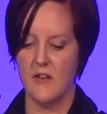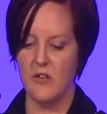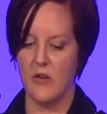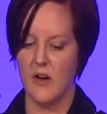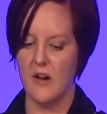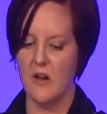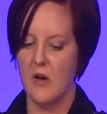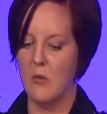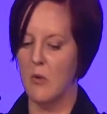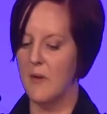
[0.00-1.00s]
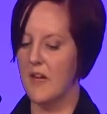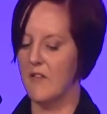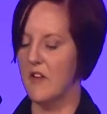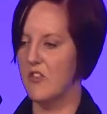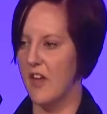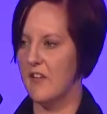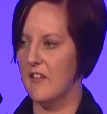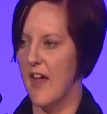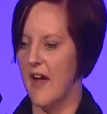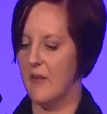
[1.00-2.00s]
Illinois will be given
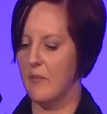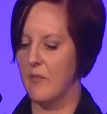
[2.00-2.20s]
just that.